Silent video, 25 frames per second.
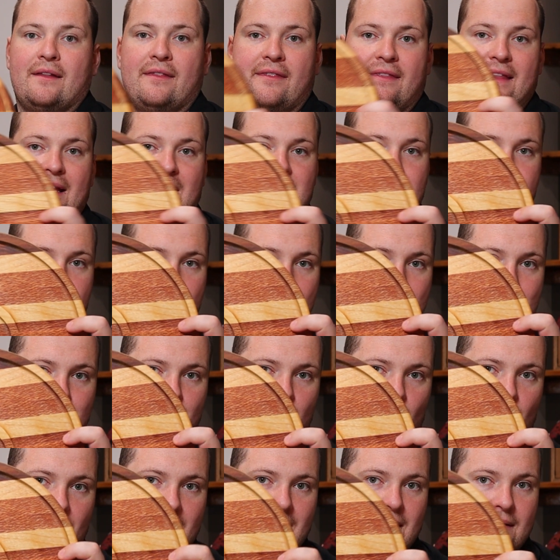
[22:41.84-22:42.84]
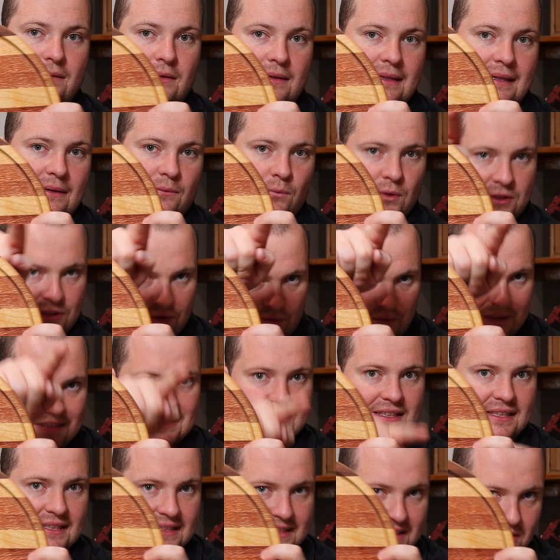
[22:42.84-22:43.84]
this bad boy was originally
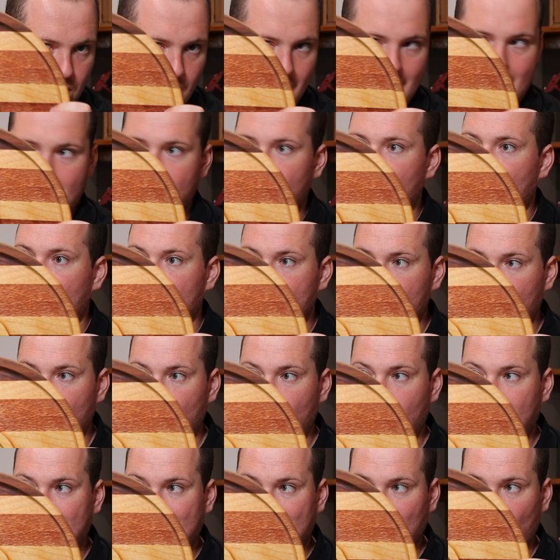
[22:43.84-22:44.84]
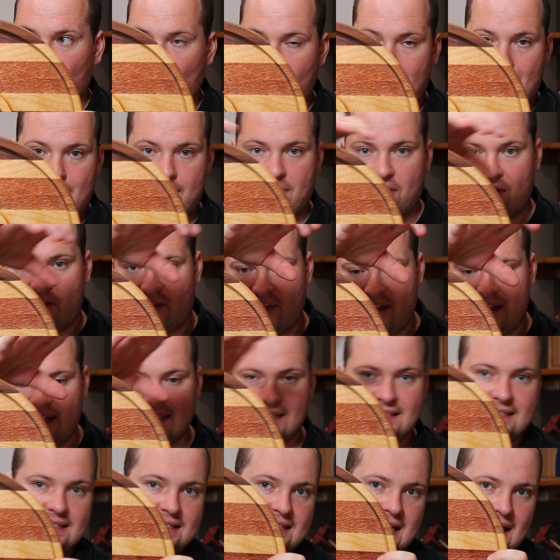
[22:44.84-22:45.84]
a square. So you're gonna clamp these
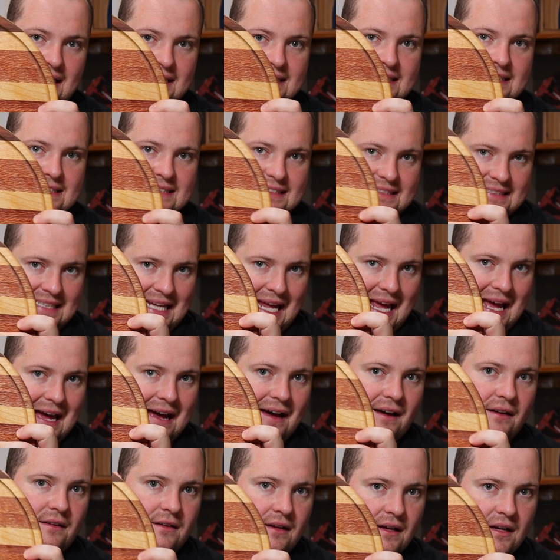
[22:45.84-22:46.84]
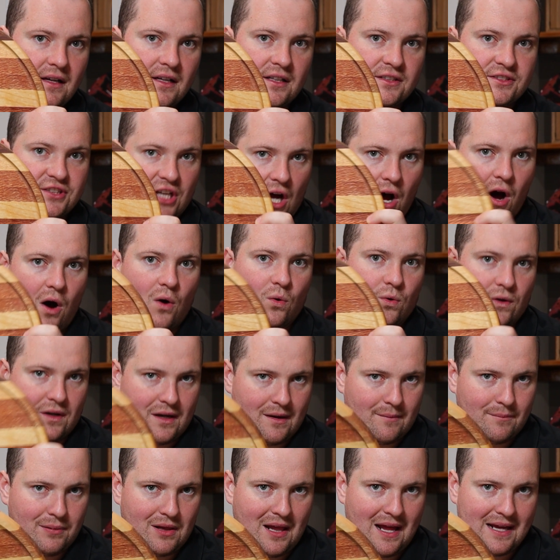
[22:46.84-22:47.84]
sections down to hold it in
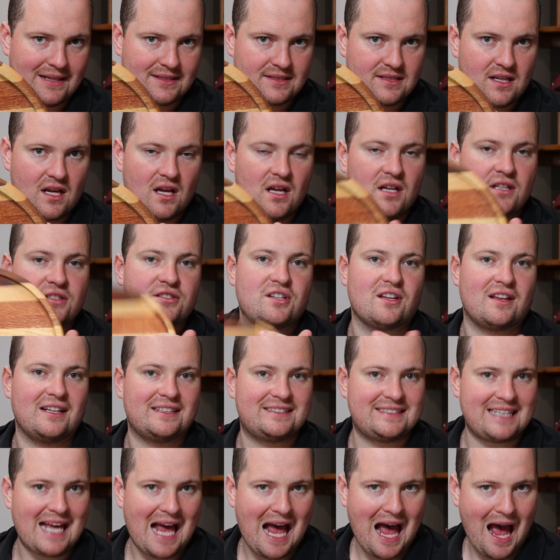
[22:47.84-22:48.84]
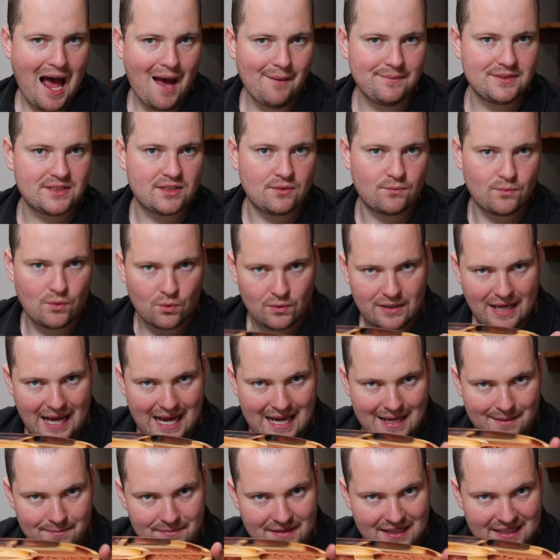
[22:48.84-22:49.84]
place. So the tabs will keep
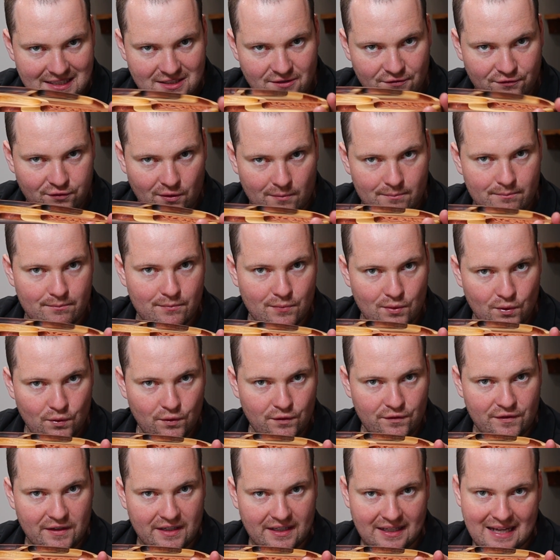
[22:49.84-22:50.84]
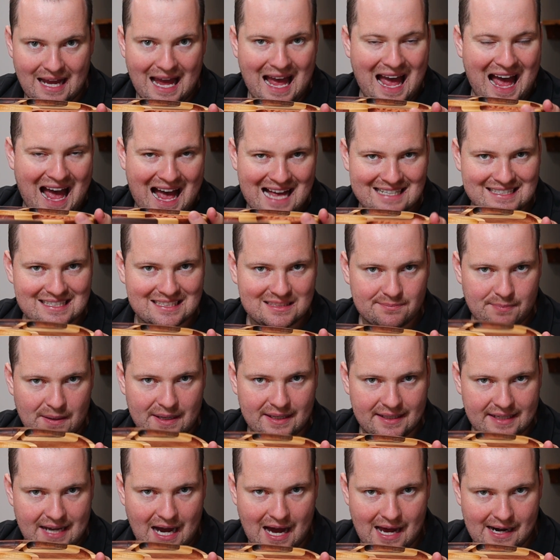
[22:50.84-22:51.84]
this from moving as it's being
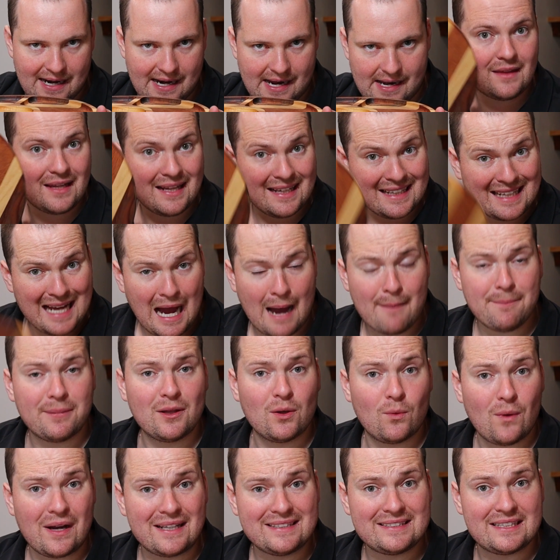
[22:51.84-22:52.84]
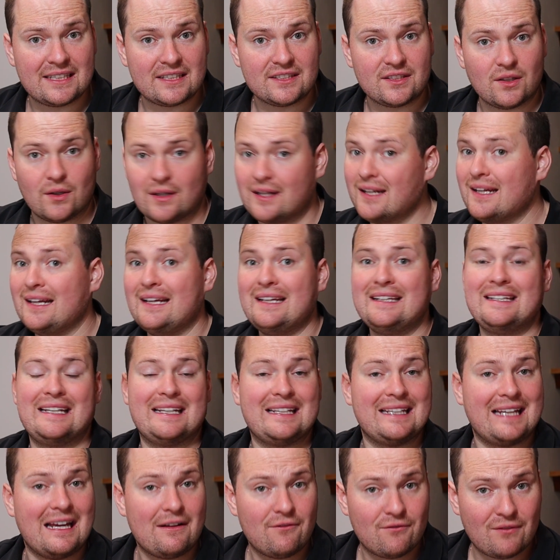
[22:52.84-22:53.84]
cut out. A couple of ways you can do it. You can
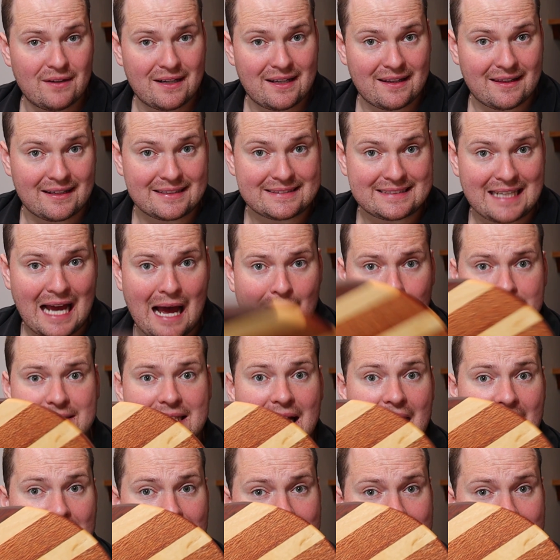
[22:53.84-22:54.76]
get rid of the tabs and you